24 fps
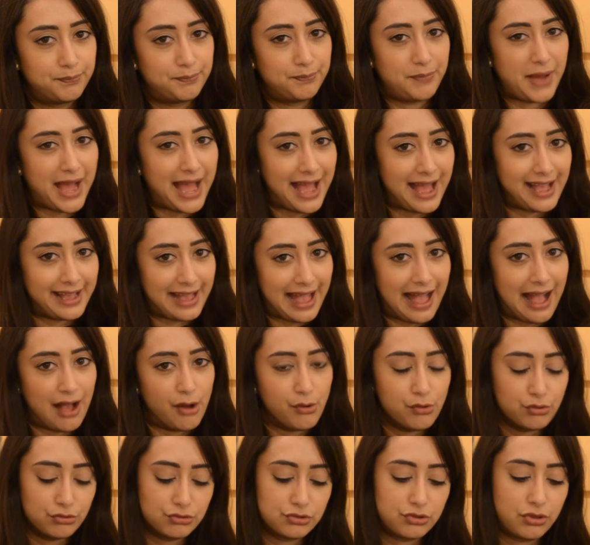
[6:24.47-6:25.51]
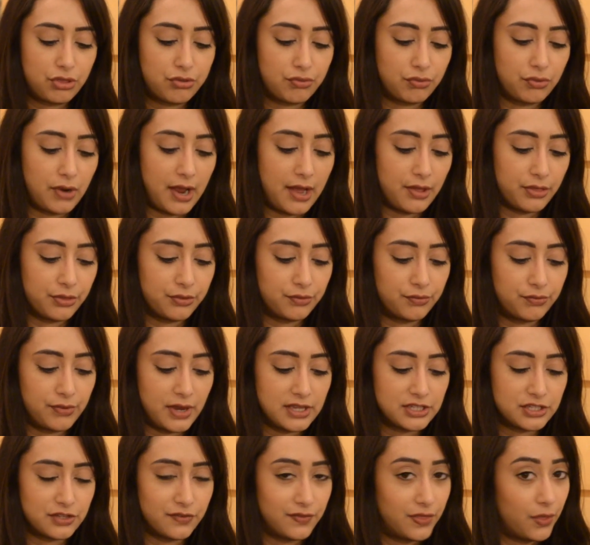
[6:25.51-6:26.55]
bag out throughout the
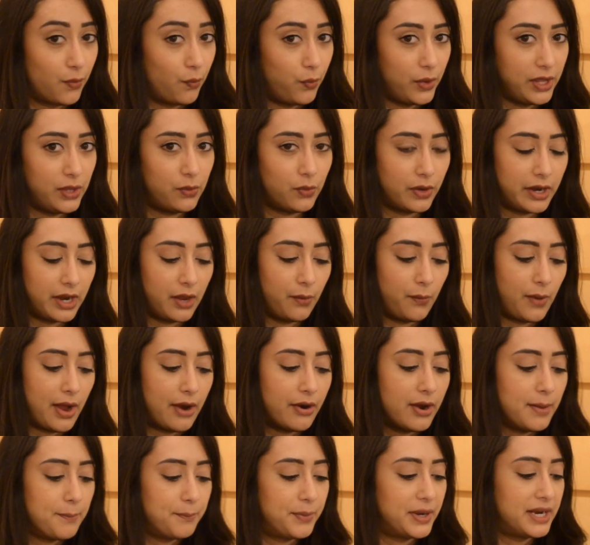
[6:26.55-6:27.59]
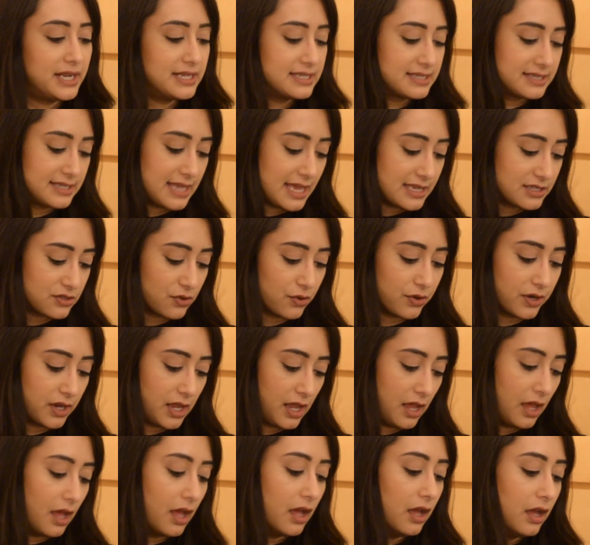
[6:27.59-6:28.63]
rest of the week when I wear it. But it says on
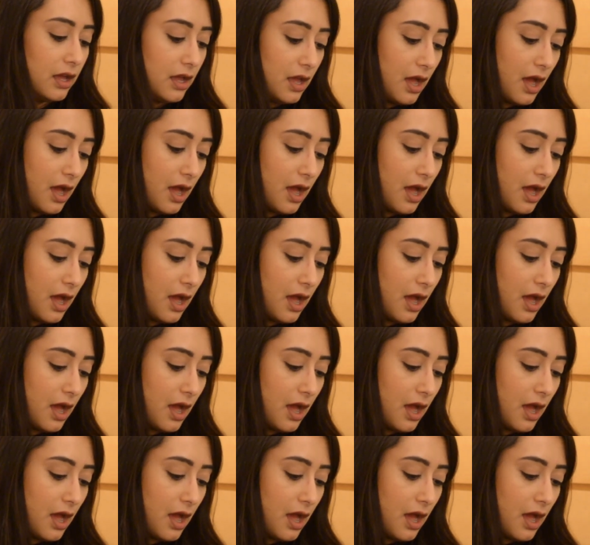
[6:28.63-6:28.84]
here,